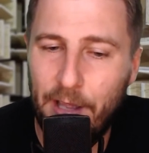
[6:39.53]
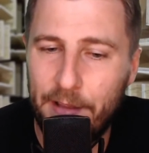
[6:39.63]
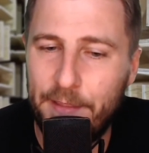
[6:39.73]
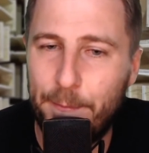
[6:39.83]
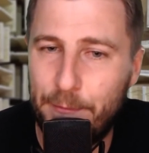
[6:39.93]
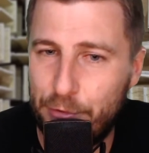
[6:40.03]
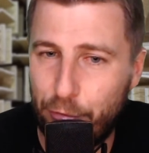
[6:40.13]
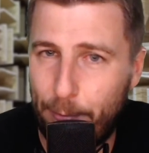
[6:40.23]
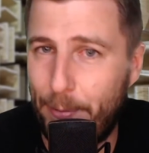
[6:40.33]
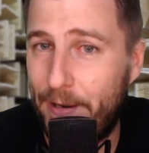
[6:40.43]

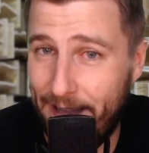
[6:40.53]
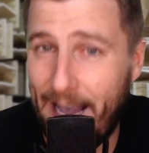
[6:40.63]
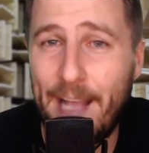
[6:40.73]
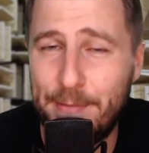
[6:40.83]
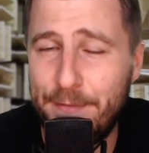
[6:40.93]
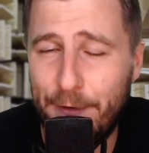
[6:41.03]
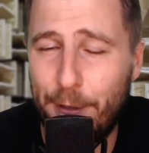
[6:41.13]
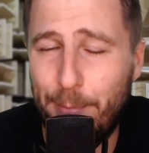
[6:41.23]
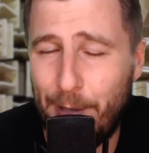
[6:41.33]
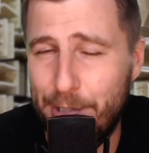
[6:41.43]
the
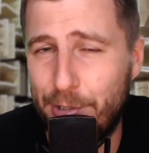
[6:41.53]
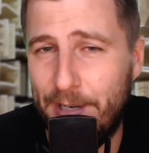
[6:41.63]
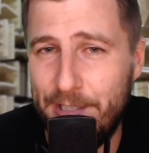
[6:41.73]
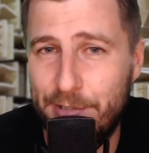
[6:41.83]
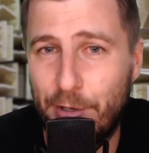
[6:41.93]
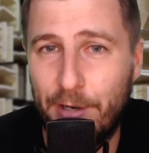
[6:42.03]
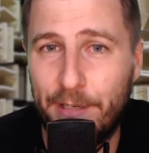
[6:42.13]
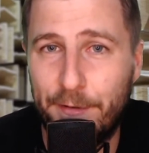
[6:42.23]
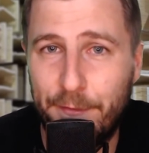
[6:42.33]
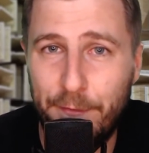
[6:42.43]
atmospheric pressure is
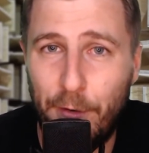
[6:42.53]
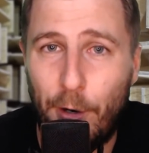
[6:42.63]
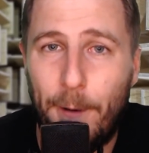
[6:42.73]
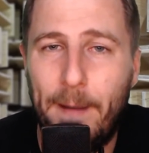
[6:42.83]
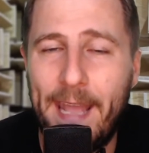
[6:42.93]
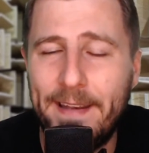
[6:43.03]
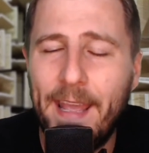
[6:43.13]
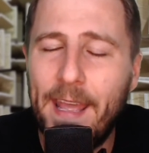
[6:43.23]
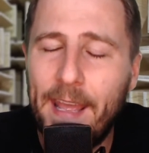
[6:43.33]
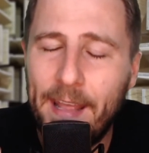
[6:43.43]
starting to fall. And
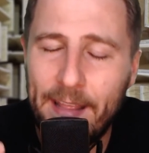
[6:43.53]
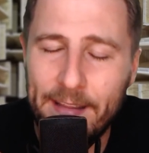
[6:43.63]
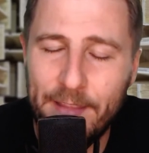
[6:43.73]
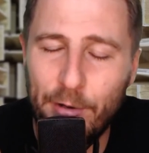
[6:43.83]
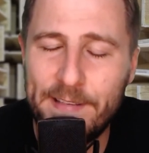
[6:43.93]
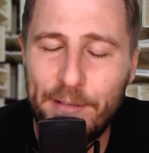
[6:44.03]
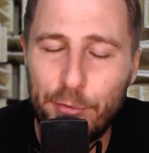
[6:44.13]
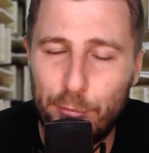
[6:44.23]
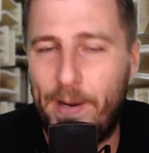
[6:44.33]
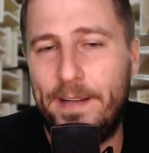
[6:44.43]
there is a
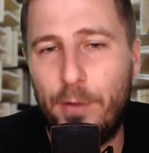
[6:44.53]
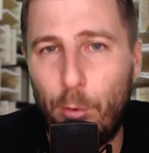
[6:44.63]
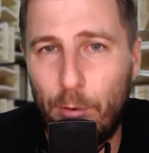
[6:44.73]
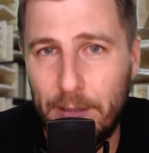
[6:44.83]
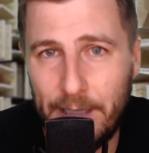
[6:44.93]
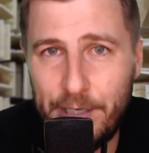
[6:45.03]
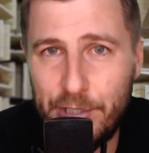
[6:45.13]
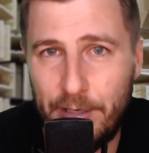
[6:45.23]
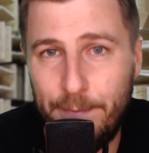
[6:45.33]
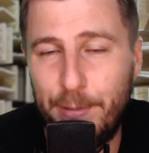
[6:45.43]
direct
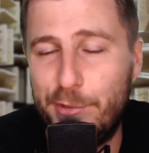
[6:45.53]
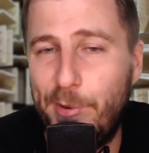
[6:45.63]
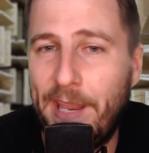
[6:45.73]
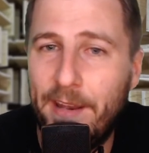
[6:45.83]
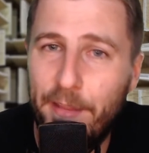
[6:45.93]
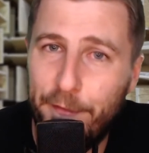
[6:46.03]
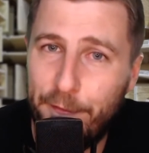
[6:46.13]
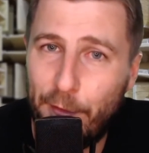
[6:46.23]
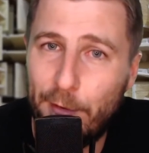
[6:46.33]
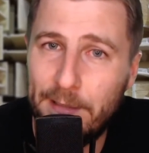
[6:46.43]
correlation between the
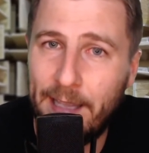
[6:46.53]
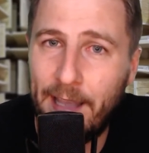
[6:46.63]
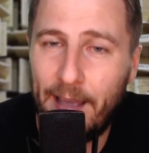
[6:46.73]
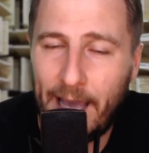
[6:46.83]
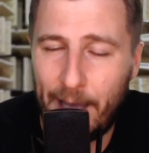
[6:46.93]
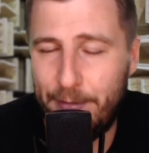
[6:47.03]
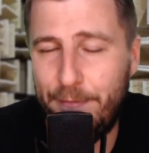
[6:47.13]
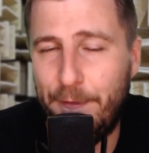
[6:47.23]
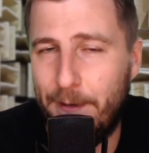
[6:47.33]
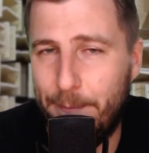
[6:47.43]
falling
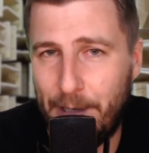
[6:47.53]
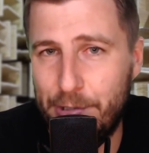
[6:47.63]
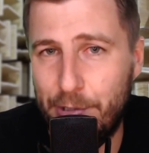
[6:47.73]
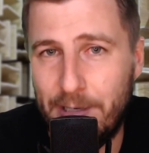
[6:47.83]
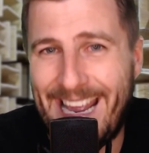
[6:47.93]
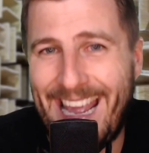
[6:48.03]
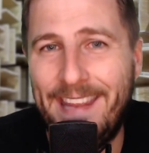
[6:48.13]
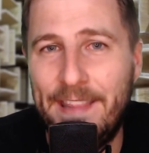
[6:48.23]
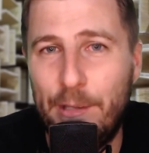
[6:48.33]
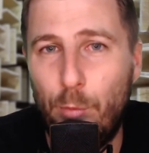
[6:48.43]
atmospheric pressure
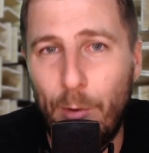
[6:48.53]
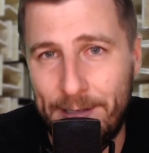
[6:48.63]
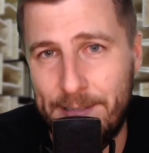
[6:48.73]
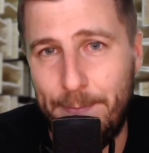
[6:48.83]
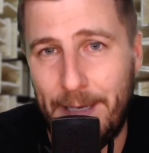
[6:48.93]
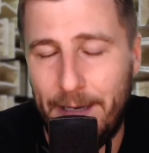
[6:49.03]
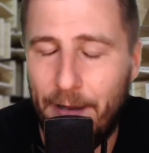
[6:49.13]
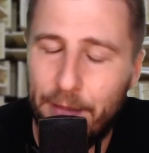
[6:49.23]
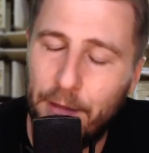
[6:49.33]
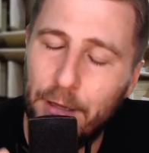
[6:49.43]
and the wind
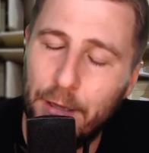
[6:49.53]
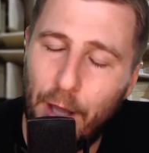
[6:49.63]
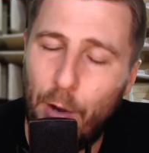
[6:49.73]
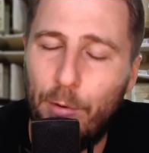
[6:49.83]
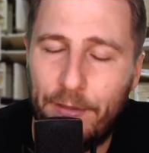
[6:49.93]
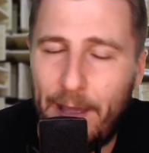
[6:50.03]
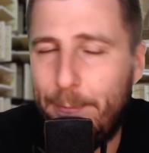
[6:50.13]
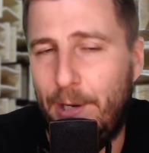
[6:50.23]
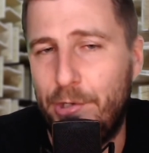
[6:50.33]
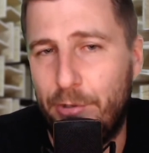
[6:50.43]
speed. The lower
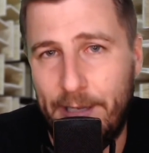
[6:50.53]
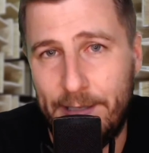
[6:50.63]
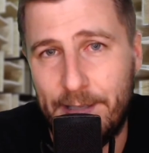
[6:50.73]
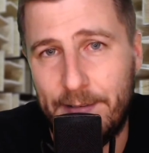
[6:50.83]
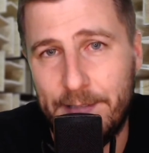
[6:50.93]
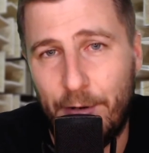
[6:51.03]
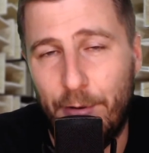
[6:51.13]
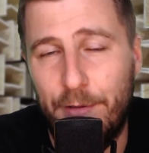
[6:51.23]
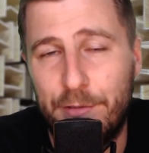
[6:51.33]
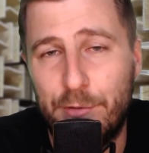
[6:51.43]
that pressure gets at the
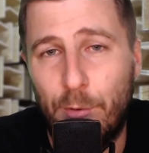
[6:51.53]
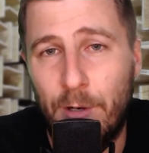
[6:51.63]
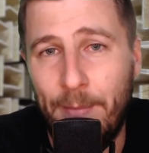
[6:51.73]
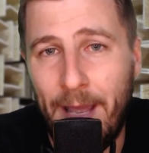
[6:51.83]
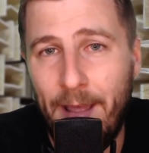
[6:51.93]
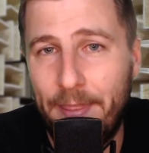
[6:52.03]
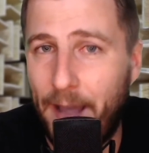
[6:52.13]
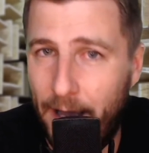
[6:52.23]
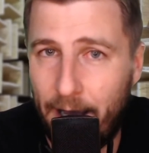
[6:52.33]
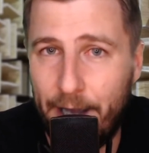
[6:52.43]
center of the storm,
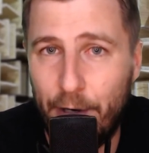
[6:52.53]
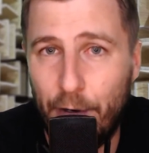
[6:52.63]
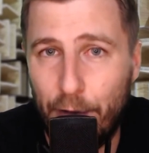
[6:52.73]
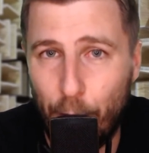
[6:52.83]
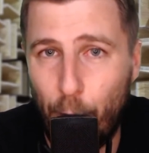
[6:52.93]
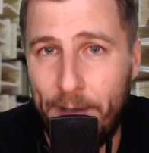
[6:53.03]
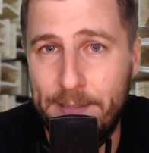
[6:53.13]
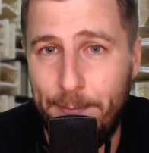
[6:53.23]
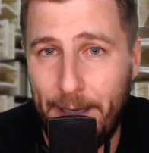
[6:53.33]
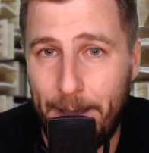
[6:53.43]
the higher the
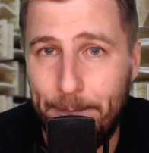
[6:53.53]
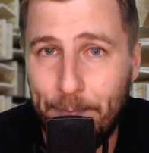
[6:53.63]
wind speed.